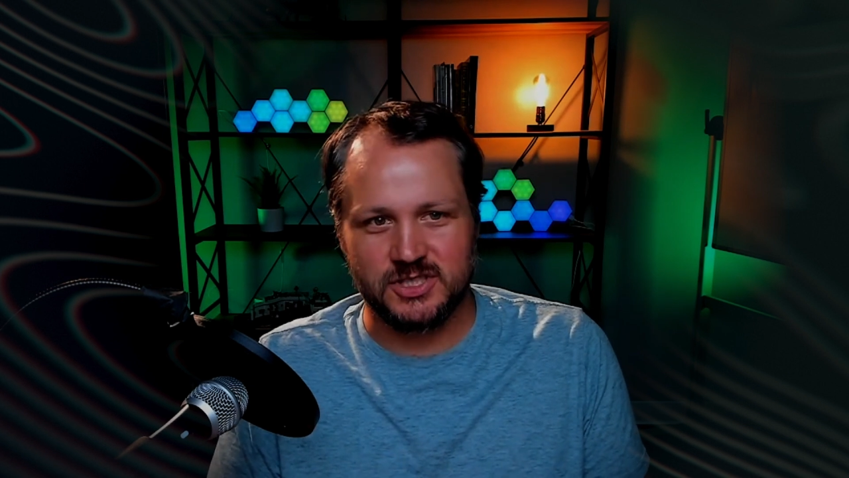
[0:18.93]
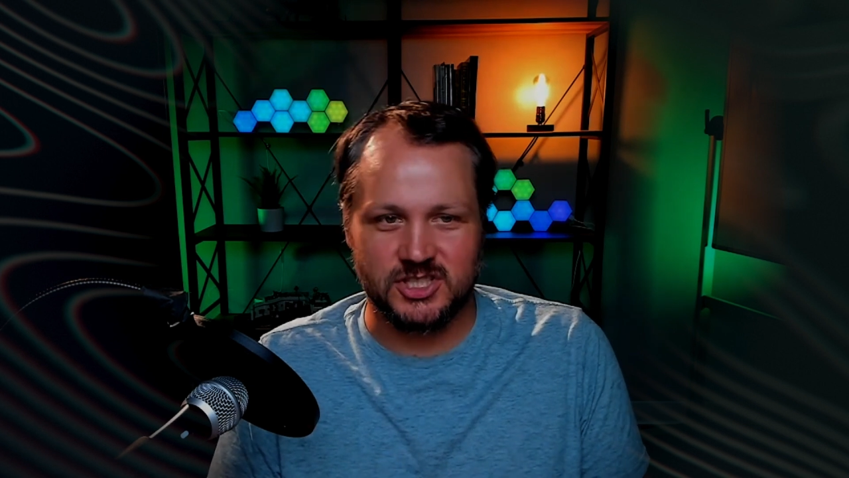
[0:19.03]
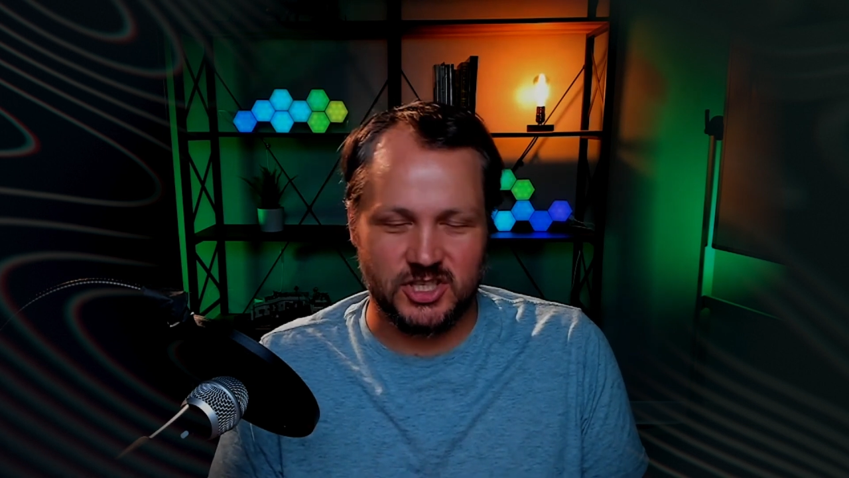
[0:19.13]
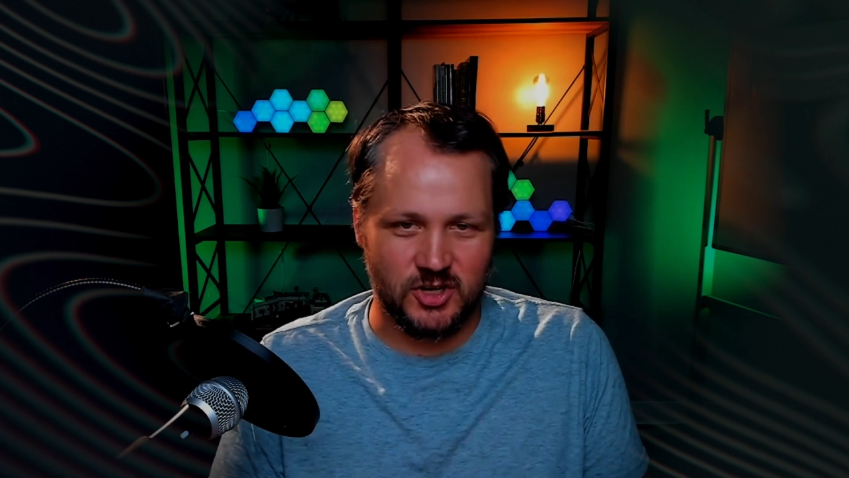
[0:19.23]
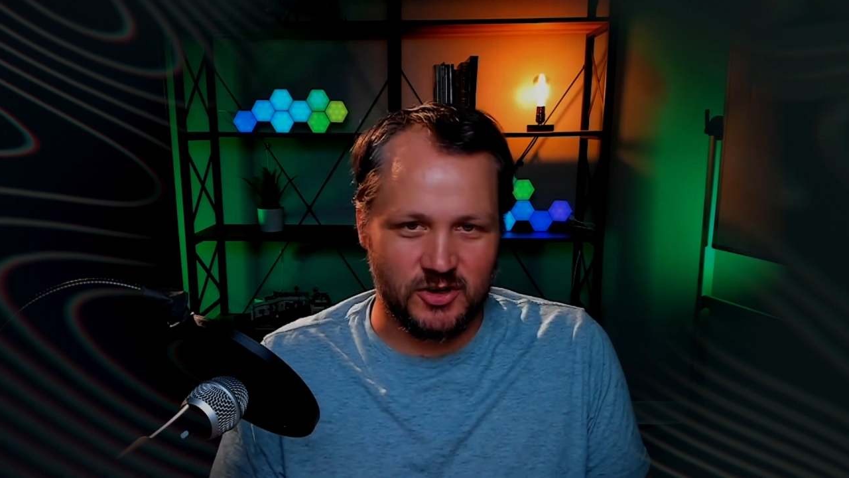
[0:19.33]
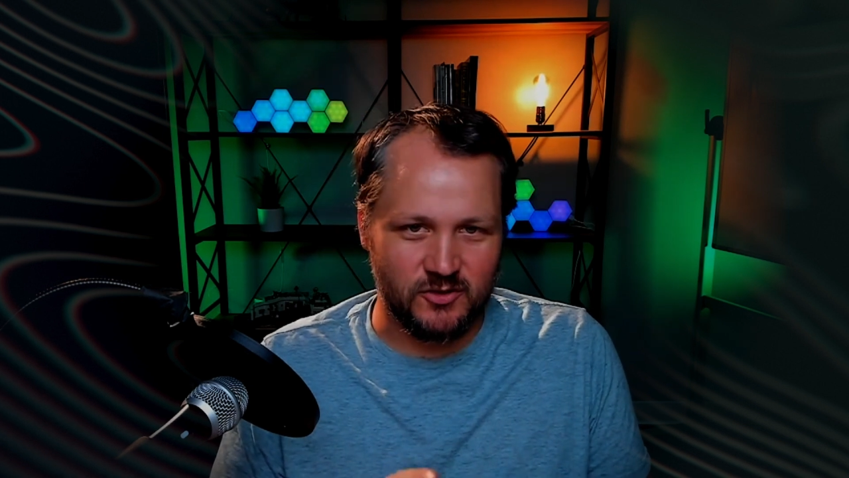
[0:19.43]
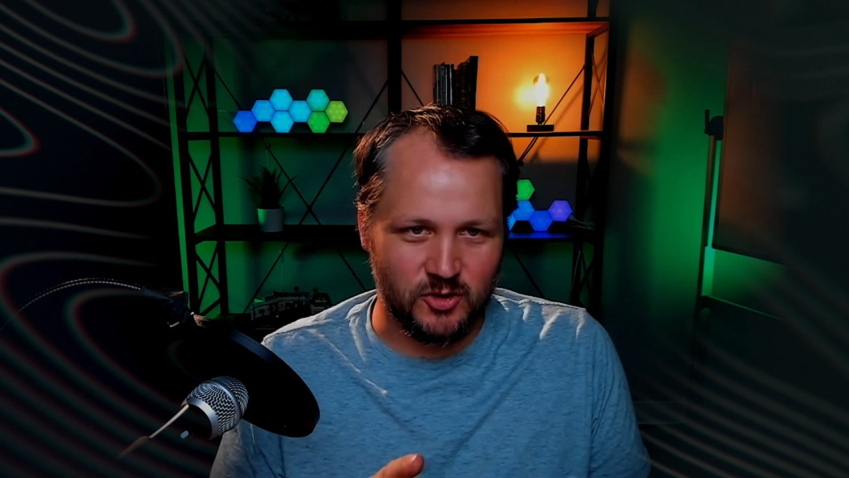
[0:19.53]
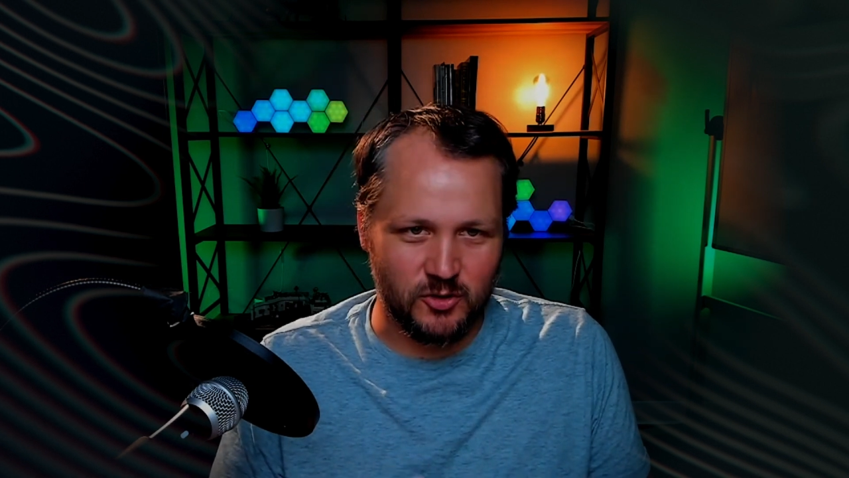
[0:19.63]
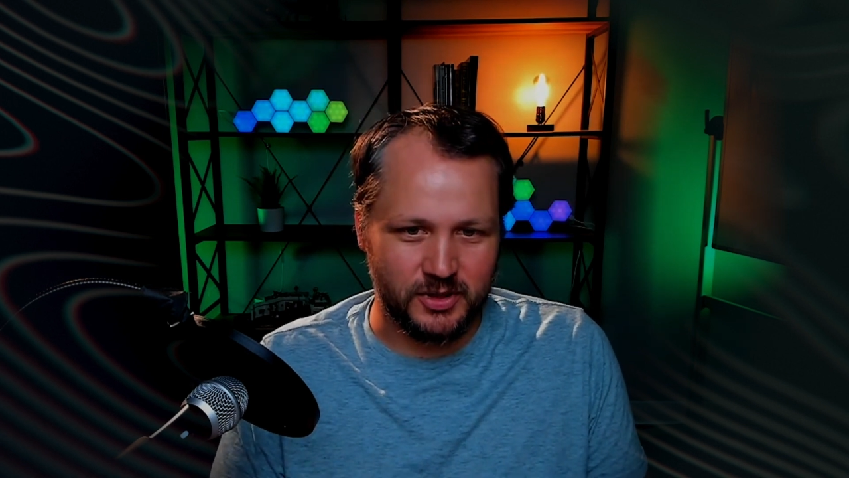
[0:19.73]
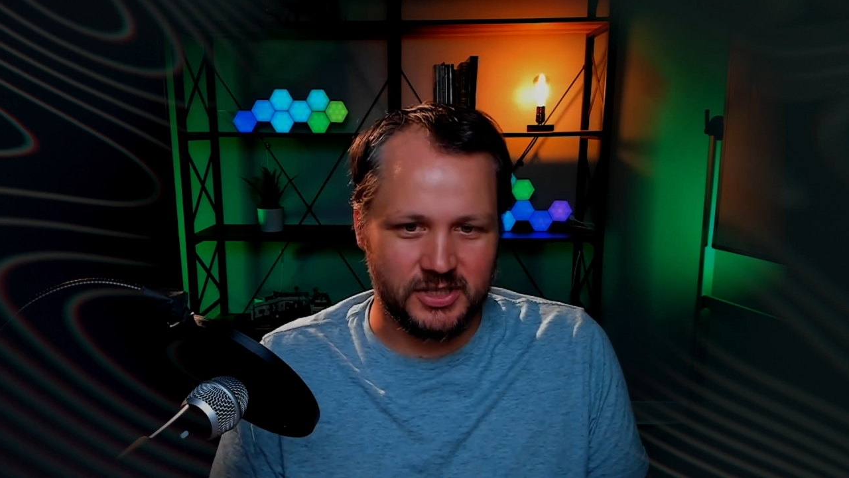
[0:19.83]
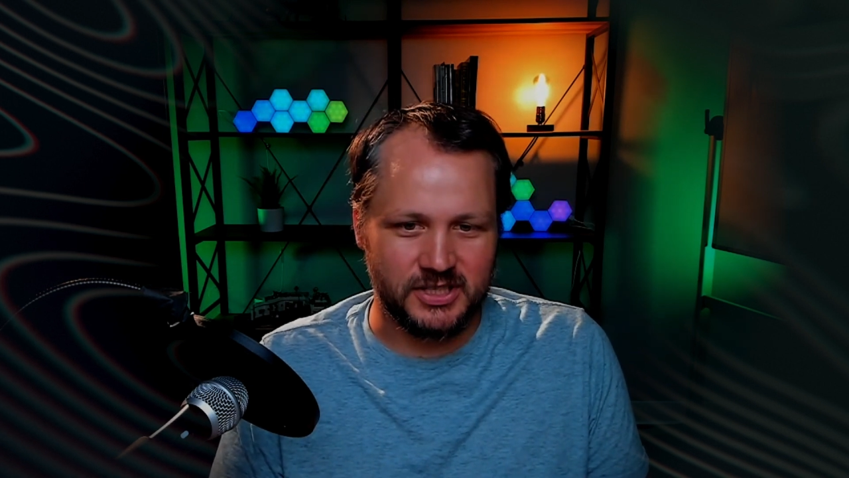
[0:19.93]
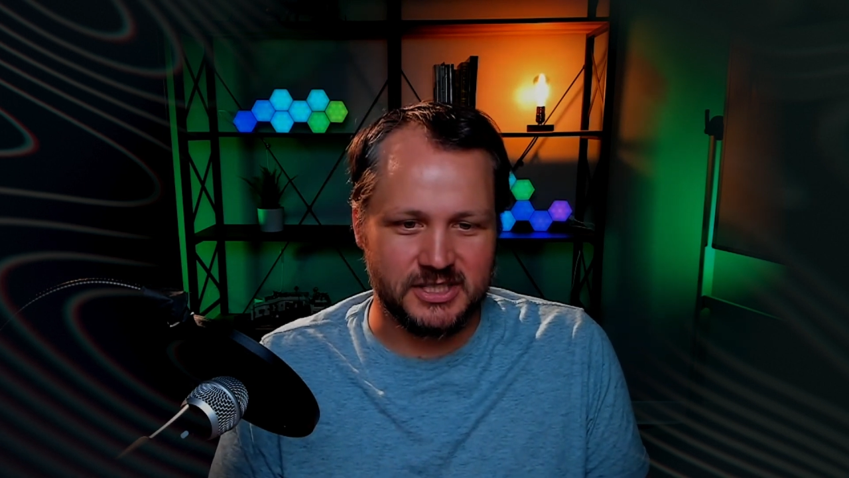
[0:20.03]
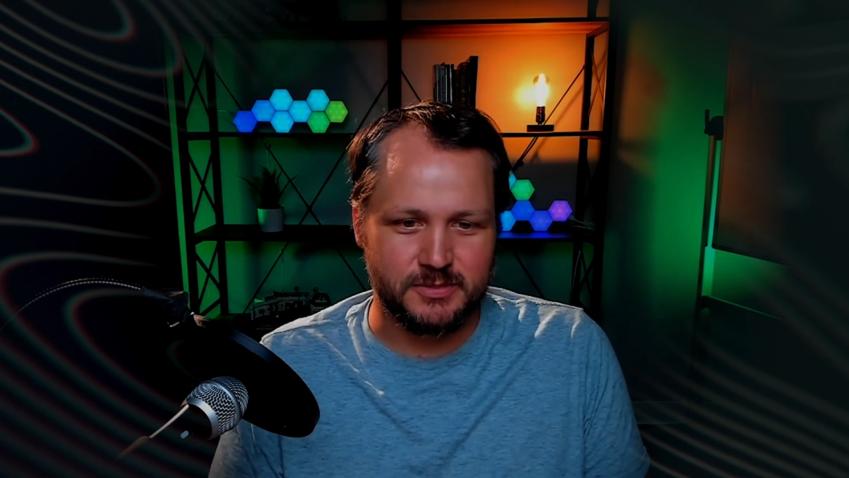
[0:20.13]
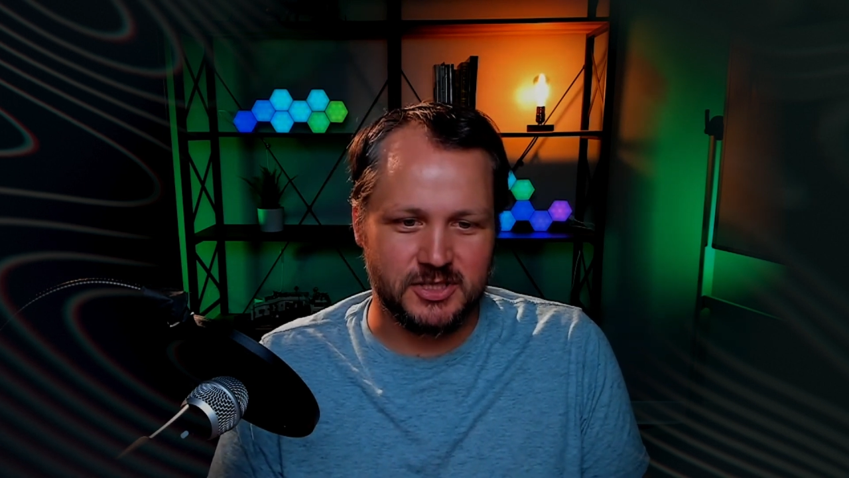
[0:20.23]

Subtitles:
and security vulnerabilities,